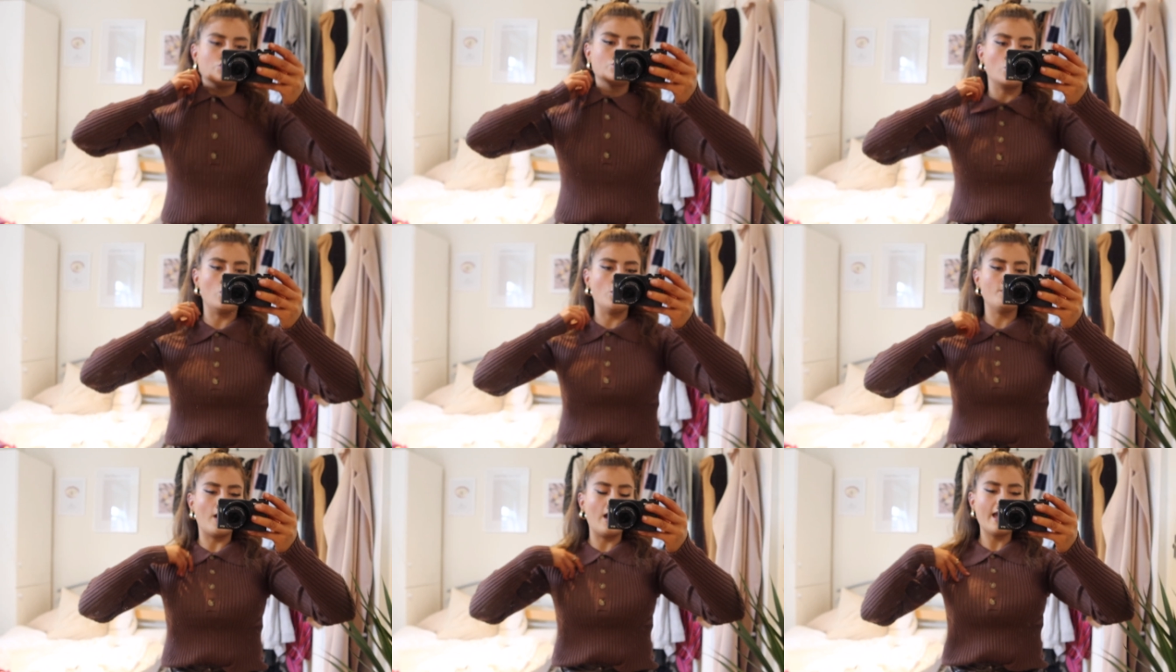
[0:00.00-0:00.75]

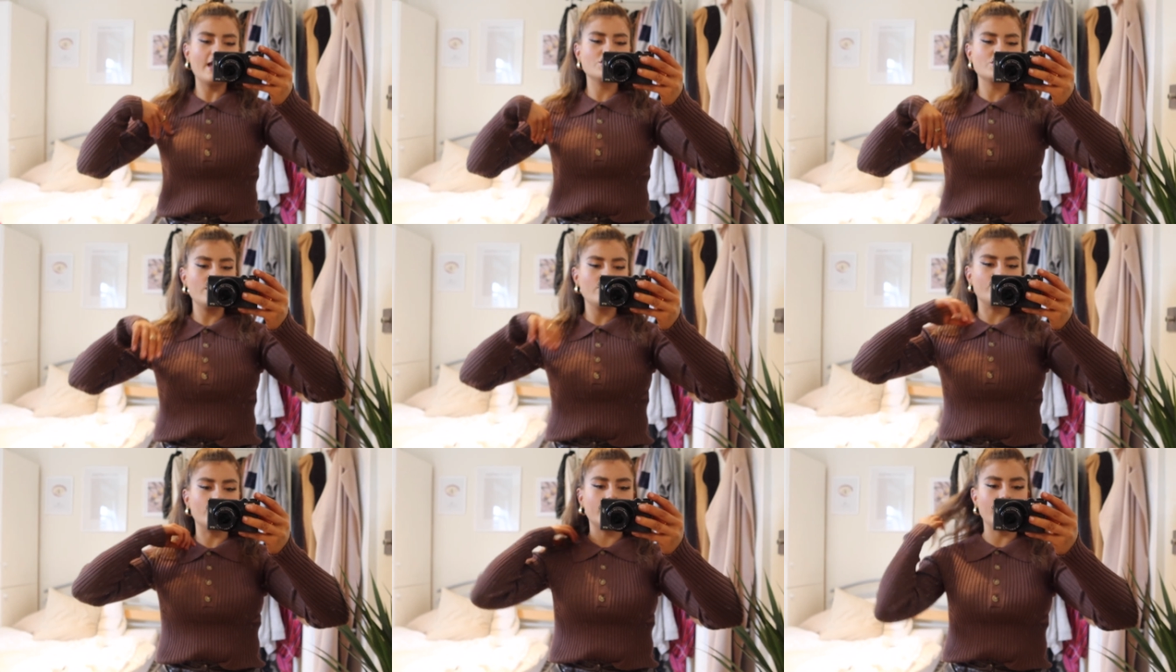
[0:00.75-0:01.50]
top i actually
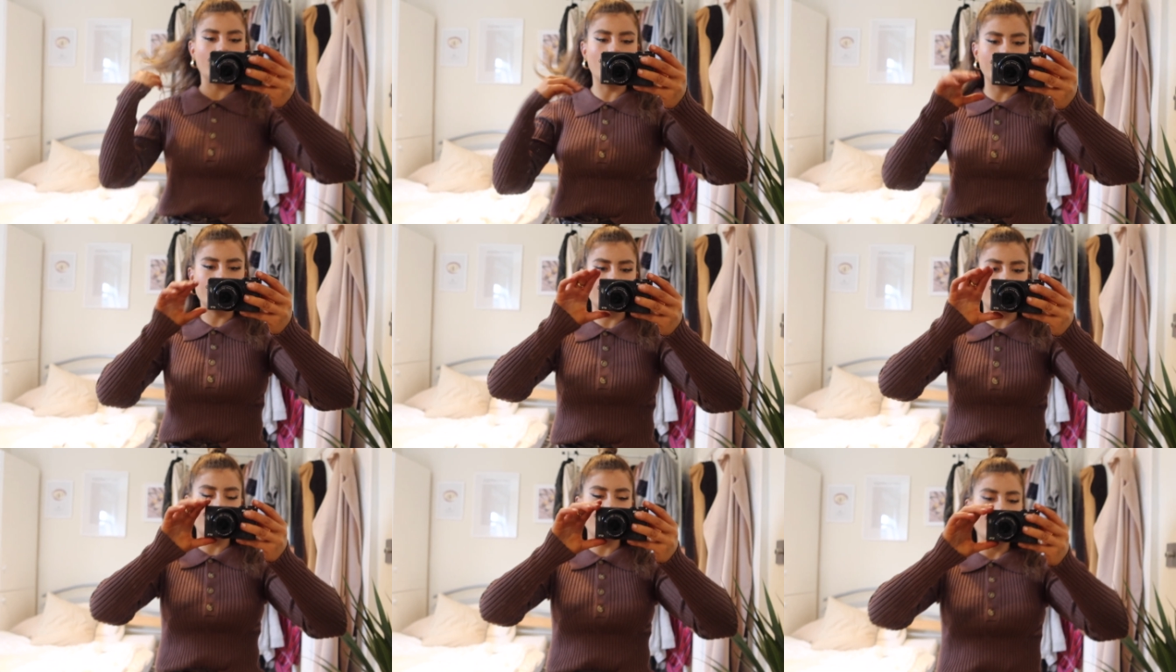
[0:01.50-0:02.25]
really like
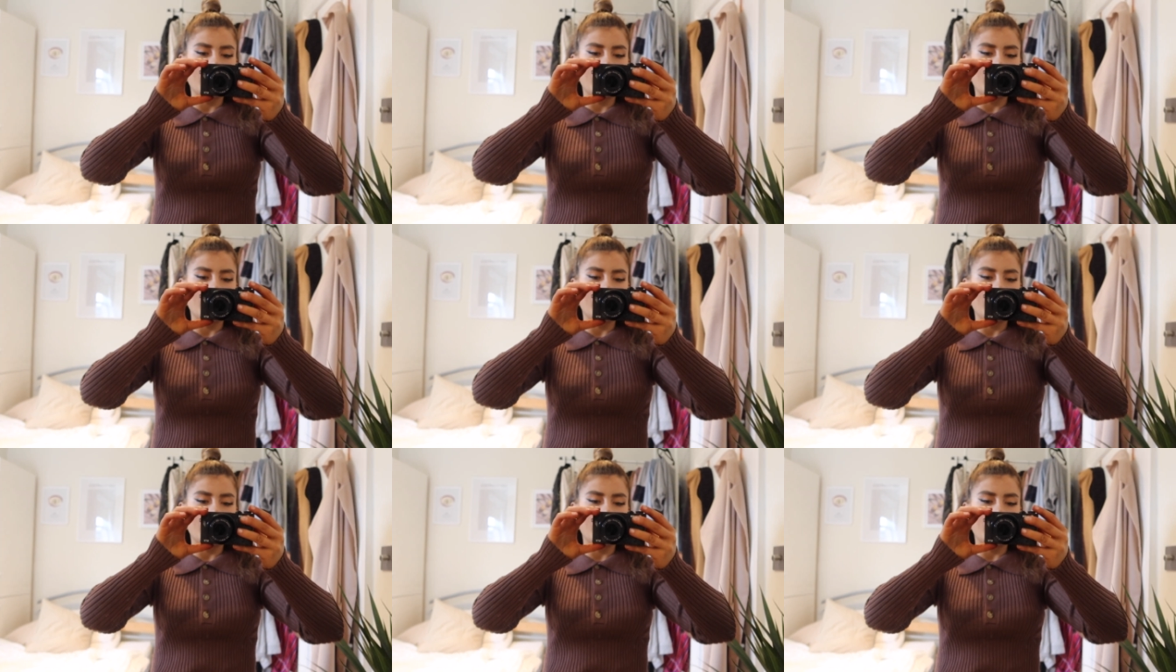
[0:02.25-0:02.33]
it